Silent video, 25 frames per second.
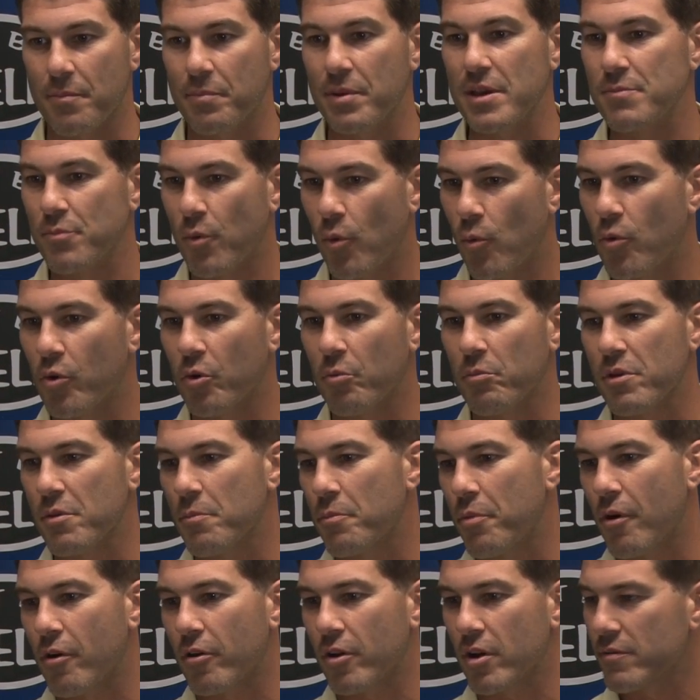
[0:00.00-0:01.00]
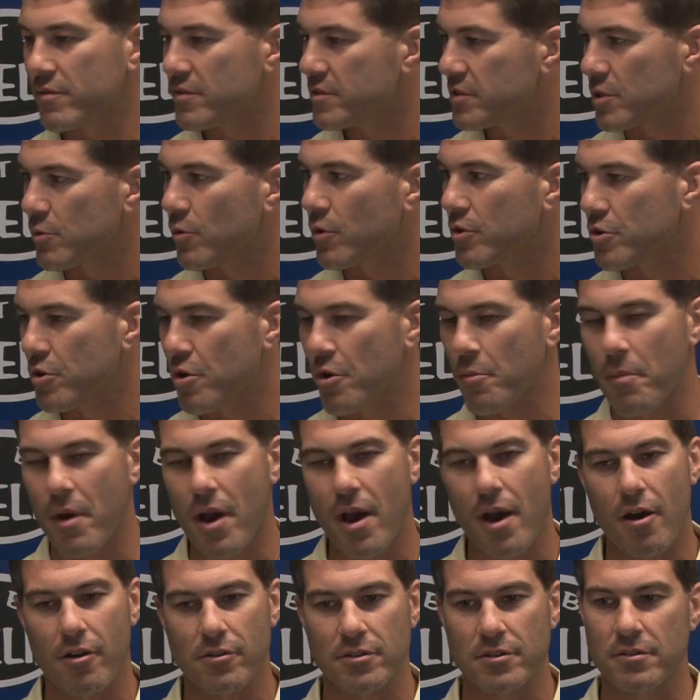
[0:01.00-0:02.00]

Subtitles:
people want to be a part of it and see what you're about,